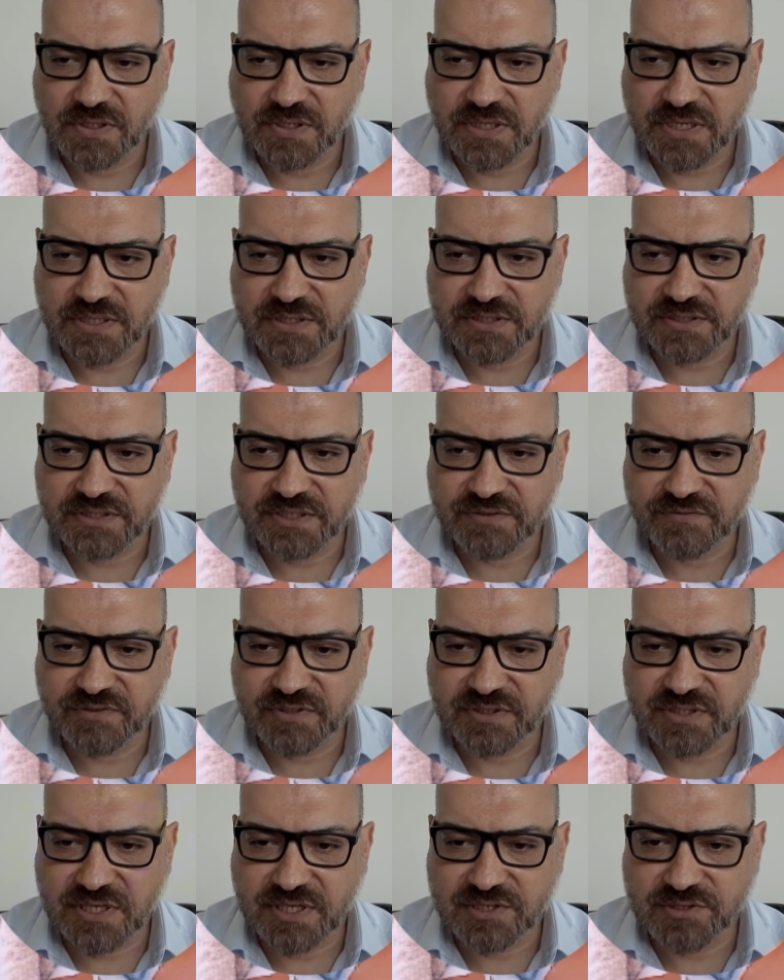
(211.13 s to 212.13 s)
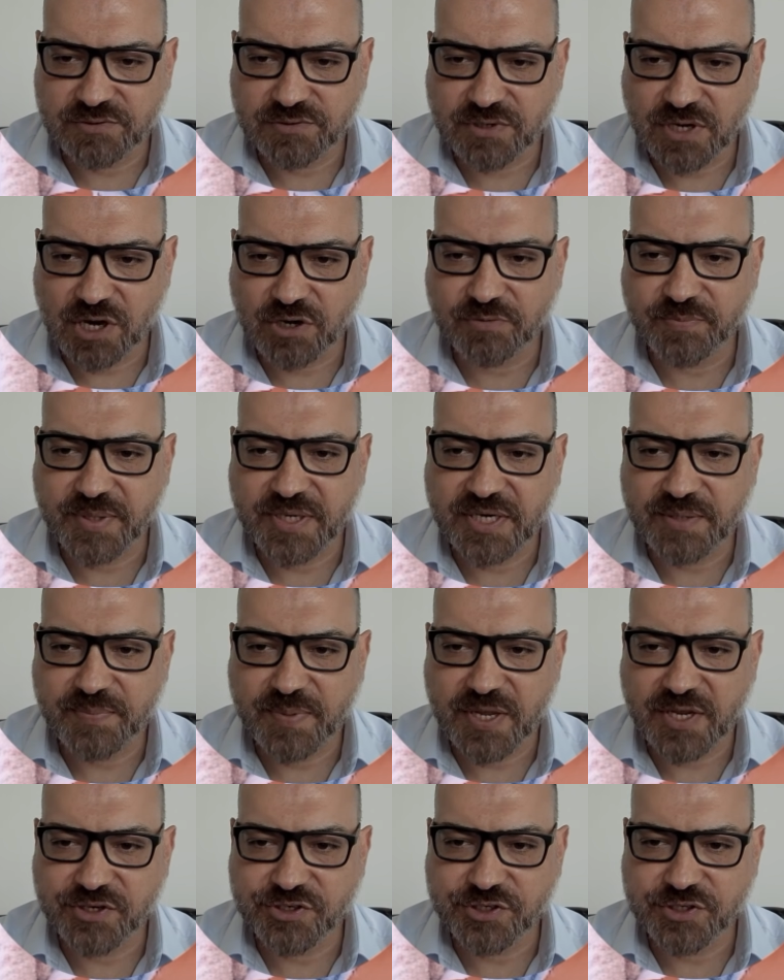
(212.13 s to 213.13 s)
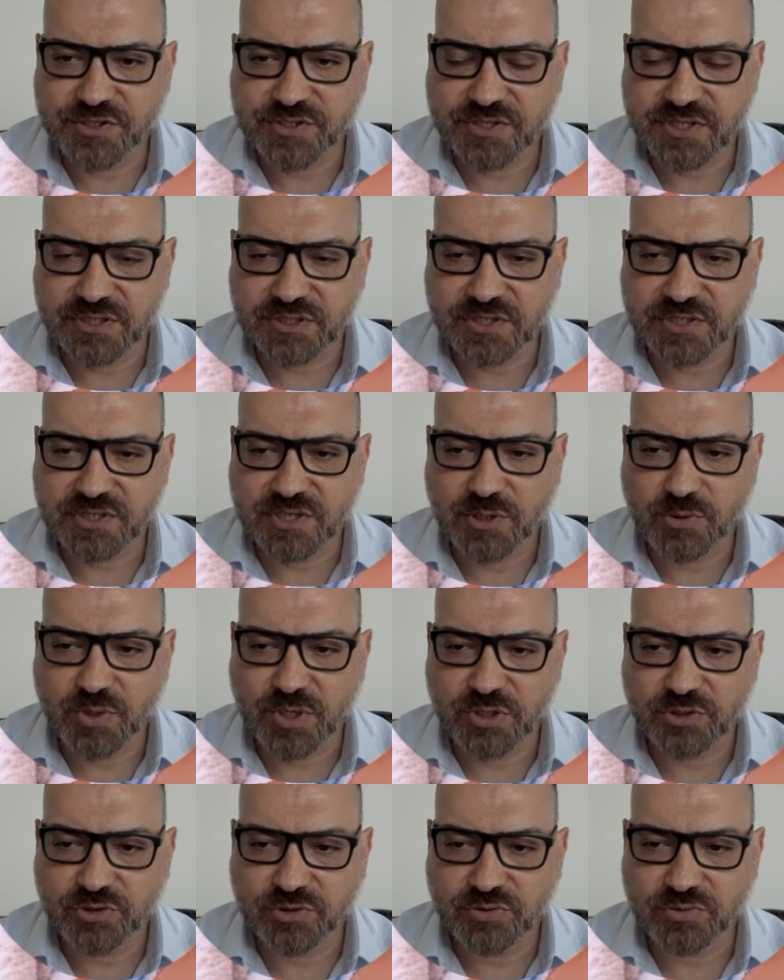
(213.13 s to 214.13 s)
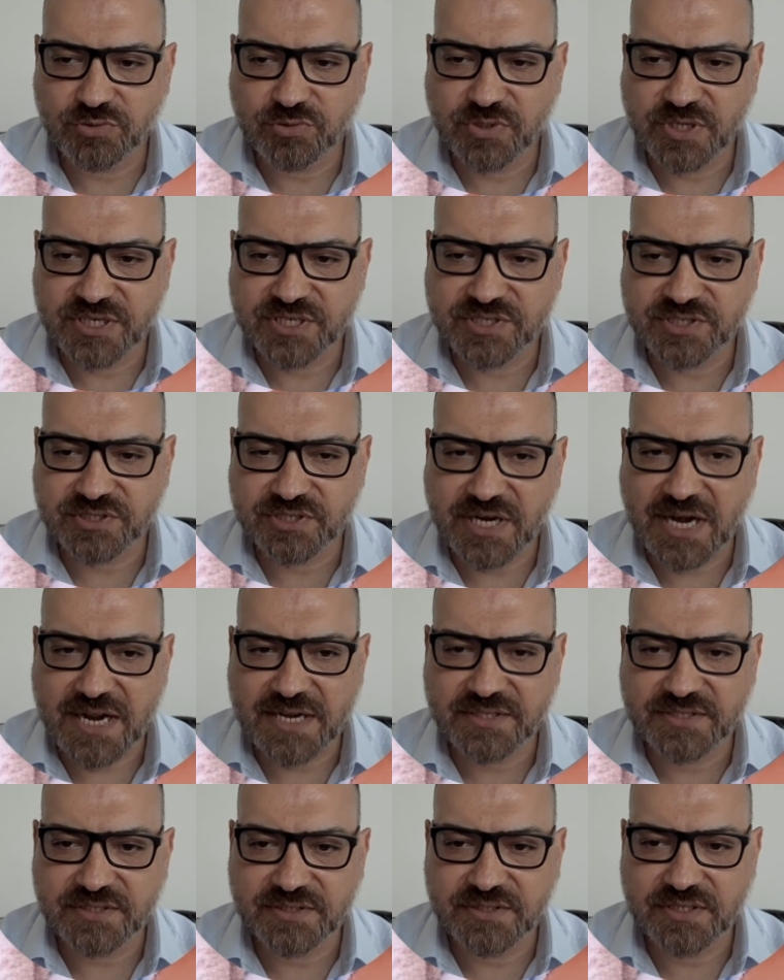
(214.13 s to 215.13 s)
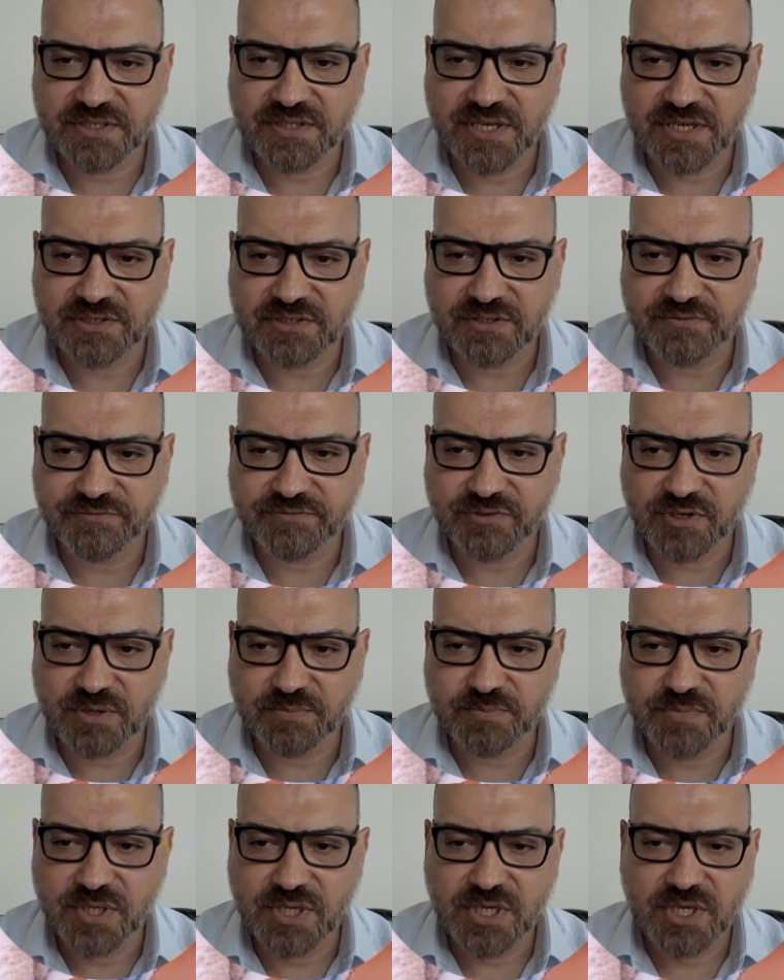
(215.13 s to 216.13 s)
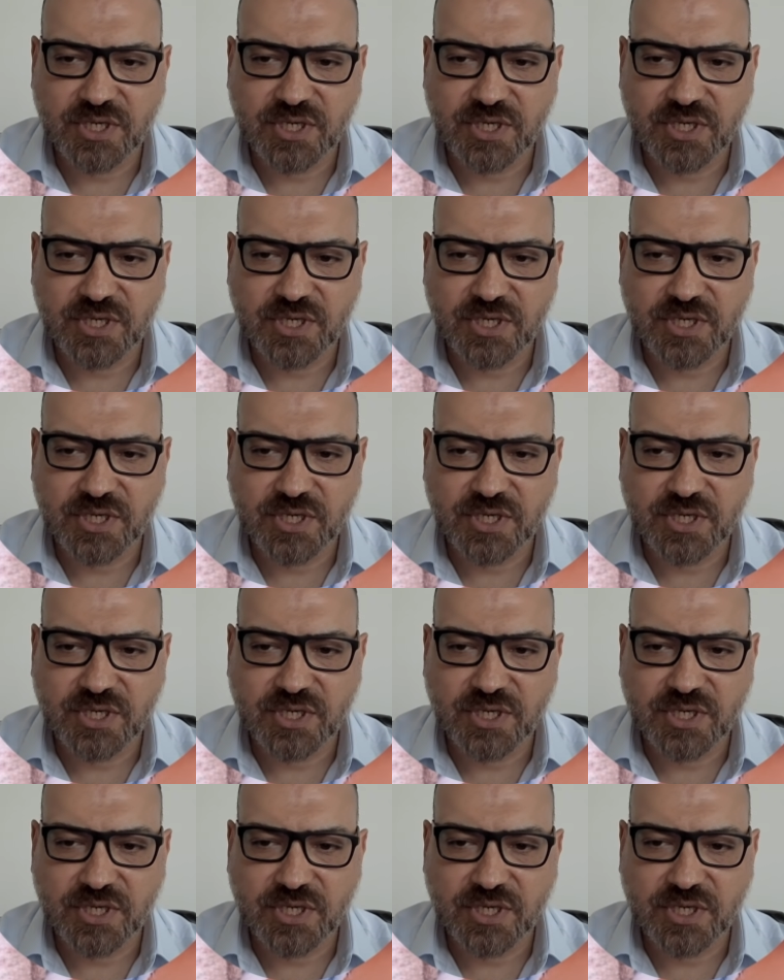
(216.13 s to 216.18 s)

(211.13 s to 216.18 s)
And it even tells you how many pages it is going to extract the data from.